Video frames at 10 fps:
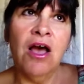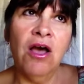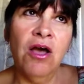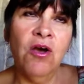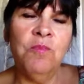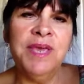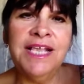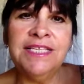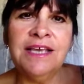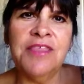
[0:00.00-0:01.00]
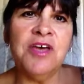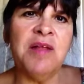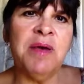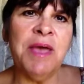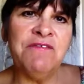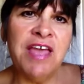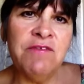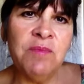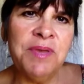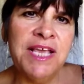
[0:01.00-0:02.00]
Oh, pizza. I thought about my
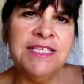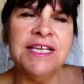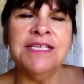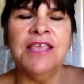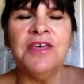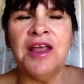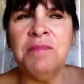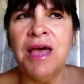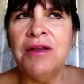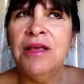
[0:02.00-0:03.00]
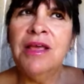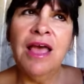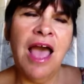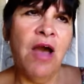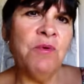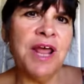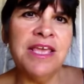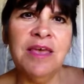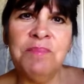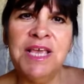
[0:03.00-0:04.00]
favorite pizzas. I thought about how would
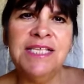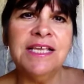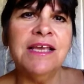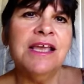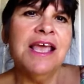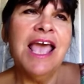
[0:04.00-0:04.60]
I get pizza?